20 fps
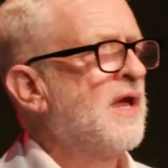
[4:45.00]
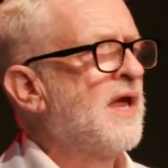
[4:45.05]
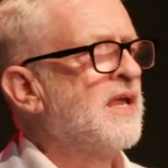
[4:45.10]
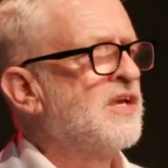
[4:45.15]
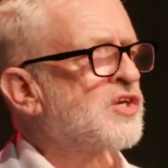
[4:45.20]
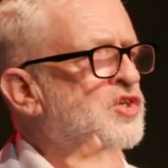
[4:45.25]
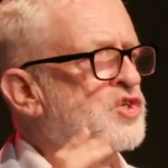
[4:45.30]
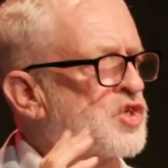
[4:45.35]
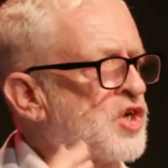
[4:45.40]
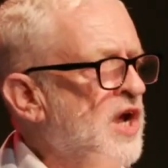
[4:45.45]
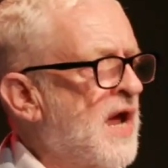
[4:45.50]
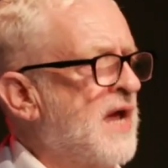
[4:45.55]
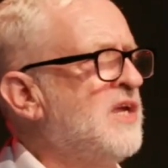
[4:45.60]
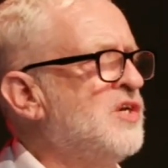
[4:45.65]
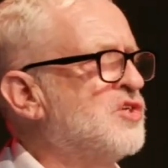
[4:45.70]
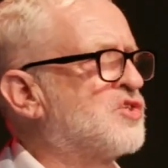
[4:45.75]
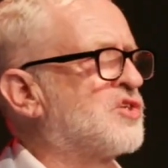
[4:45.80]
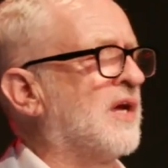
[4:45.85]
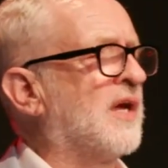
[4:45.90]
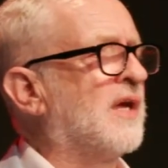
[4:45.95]
in
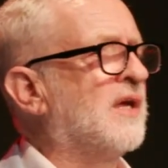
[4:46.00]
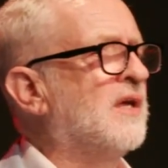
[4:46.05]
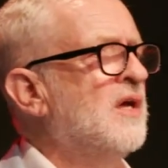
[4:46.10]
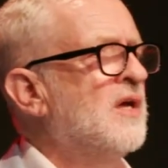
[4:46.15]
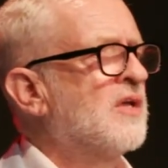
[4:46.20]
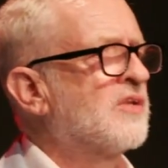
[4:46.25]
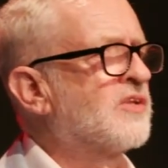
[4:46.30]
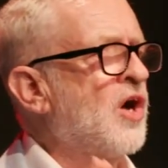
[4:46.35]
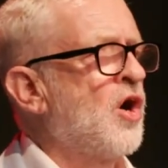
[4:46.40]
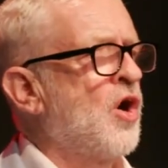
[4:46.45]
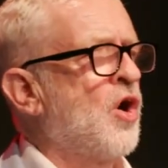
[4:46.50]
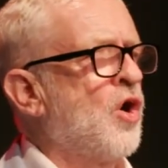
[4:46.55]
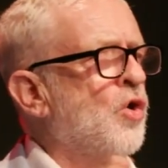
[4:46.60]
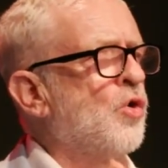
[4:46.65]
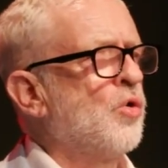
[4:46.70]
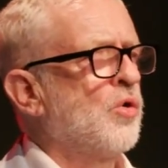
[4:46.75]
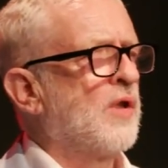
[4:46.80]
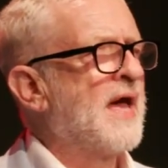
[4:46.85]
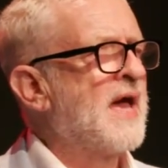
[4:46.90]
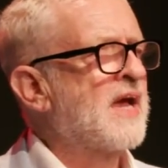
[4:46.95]
changing the
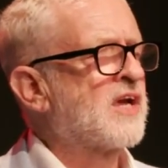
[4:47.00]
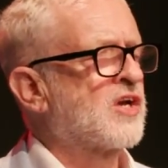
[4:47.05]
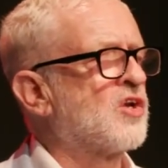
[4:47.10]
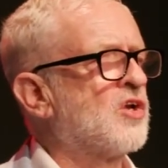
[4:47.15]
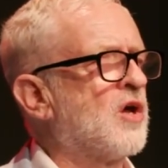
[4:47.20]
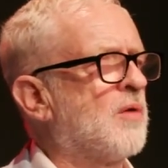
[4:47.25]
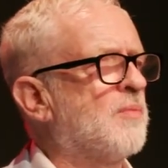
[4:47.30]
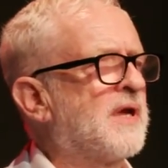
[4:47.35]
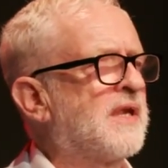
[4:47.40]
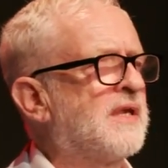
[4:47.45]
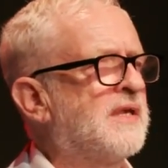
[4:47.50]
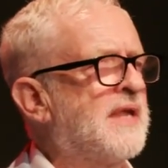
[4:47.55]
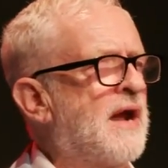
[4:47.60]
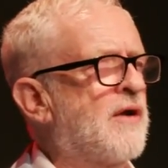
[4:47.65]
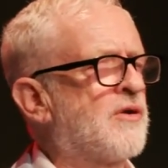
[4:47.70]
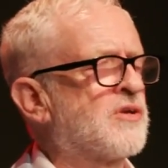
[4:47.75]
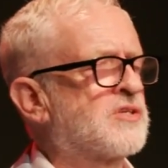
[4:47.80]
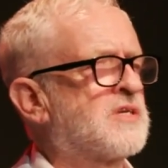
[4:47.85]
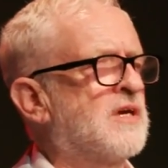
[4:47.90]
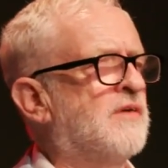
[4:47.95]
whole economic
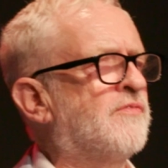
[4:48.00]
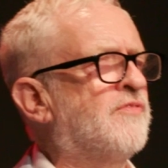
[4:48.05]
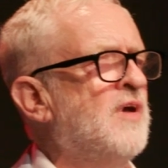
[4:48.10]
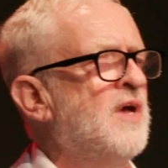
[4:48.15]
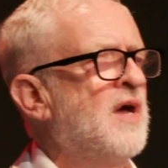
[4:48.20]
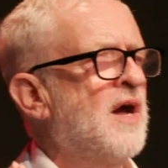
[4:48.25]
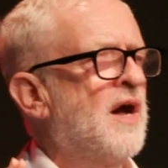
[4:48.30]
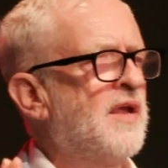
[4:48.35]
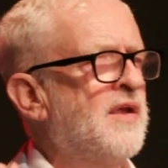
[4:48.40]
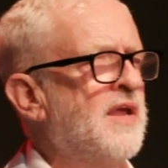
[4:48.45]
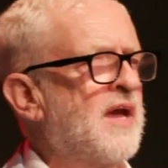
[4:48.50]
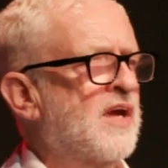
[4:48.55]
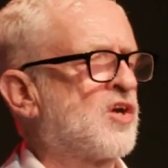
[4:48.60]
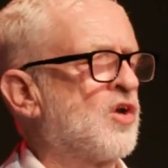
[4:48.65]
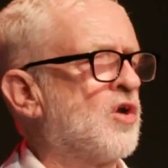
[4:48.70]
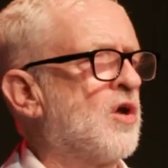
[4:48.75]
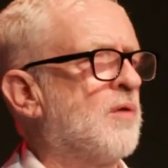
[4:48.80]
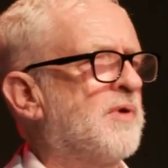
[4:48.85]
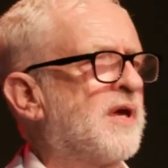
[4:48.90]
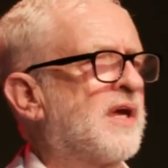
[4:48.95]
narrative and
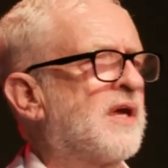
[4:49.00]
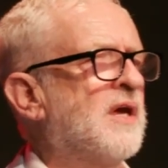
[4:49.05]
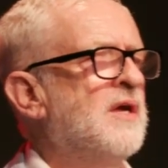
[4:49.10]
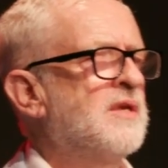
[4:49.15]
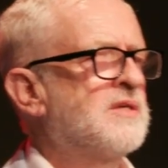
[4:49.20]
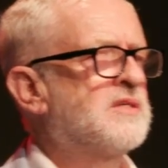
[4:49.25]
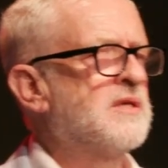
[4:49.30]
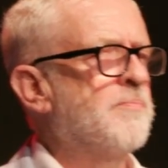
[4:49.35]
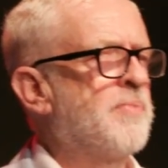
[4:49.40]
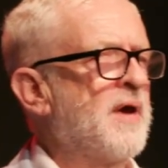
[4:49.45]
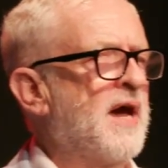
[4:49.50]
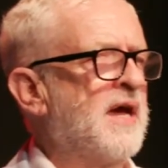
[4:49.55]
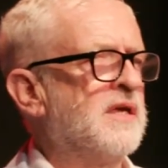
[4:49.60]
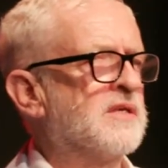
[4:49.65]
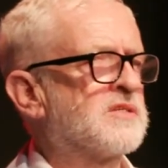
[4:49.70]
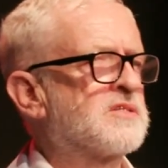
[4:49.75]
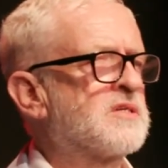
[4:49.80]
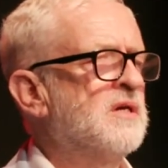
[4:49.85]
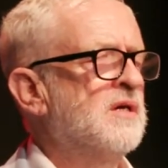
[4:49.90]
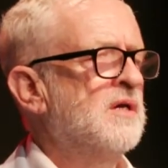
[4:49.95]
economic
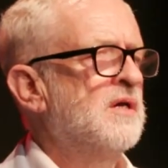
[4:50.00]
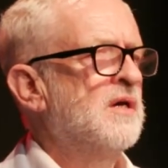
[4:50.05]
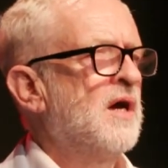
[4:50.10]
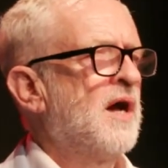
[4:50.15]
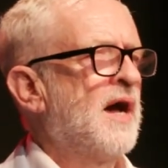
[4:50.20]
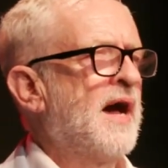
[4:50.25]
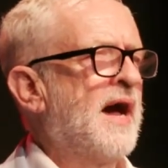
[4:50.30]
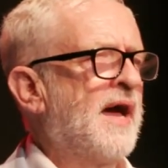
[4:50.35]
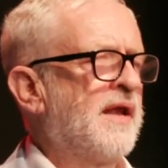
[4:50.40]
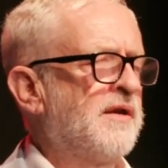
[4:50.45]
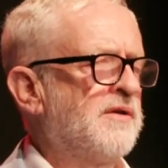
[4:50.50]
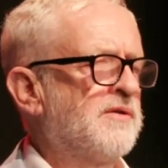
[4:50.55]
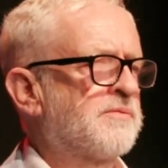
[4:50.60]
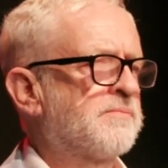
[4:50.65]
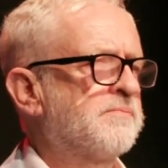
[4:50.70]
debate. And